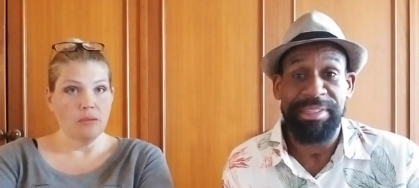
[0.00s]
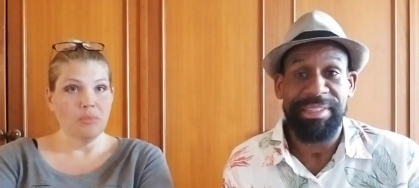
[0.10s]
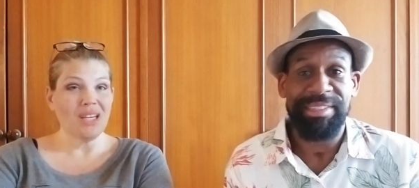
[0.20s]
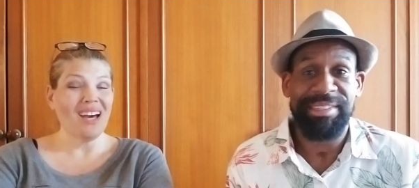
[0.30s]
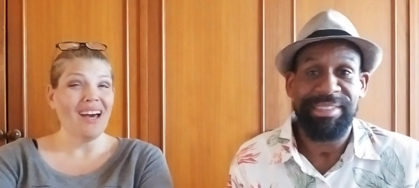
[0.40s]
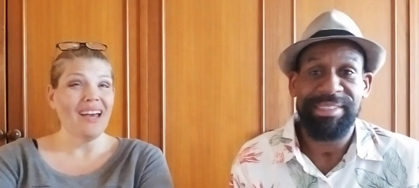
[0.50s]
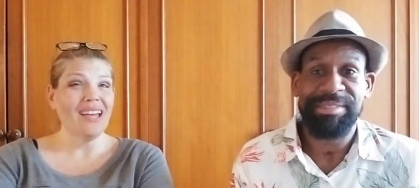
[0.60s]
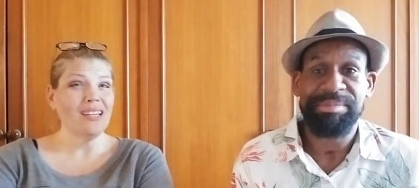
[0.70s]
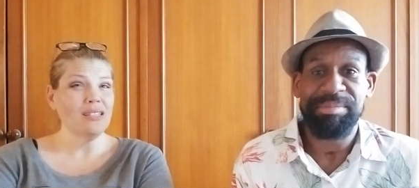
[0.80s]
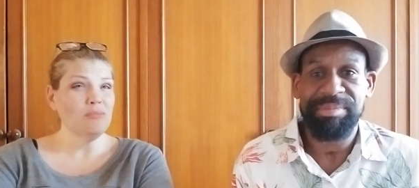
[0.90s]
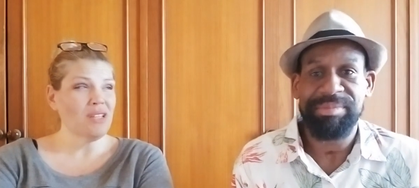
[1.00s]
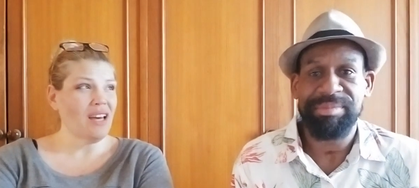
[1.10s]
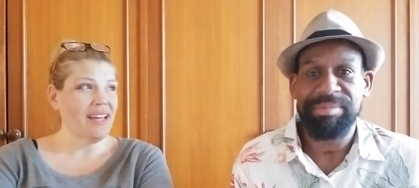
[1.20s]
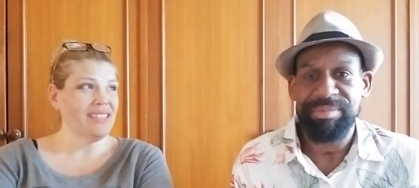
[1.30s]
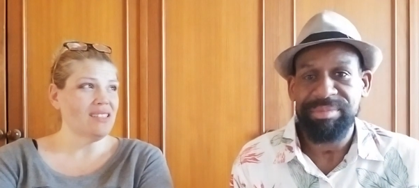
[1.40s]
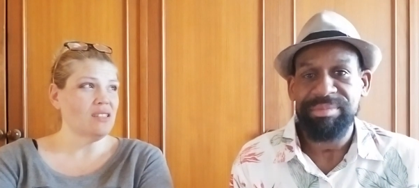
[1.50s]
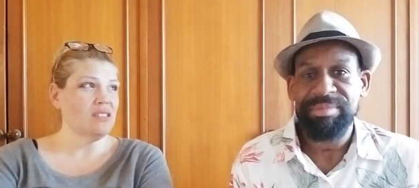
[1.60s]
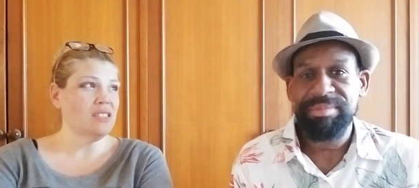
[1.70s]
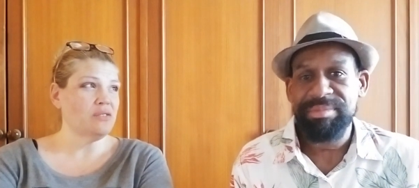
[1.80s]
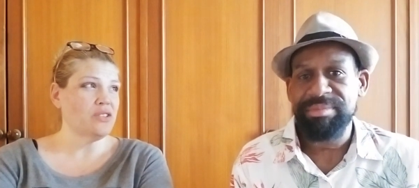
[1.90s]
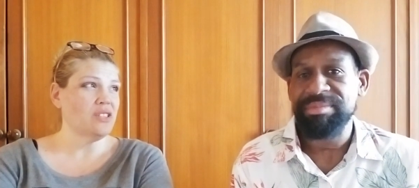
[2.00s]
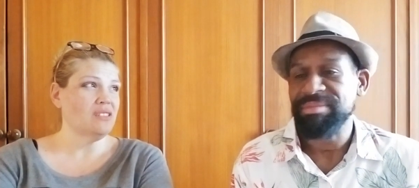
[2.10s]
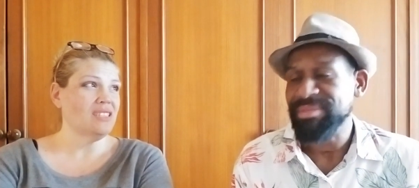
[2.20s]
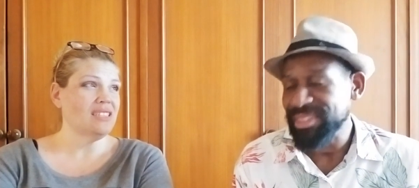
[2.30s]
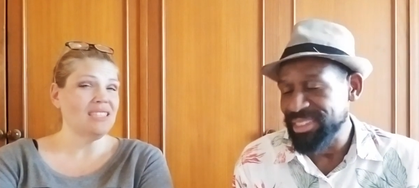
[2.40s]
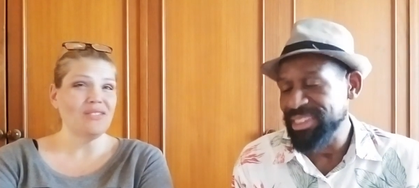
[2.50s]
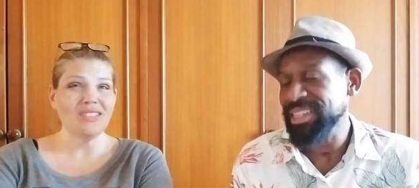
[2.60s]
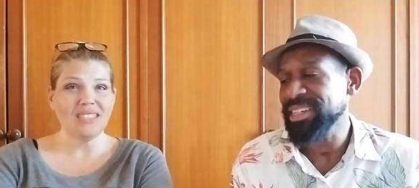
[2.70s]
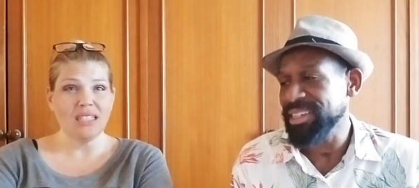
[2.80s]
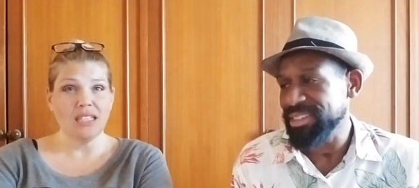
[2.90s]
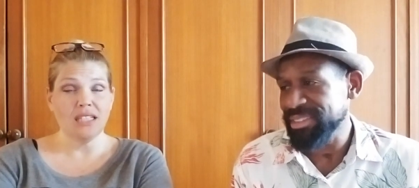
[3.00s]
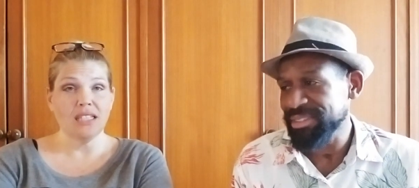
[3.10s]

Speaker 1: Makai Makai is a little different. He's 17.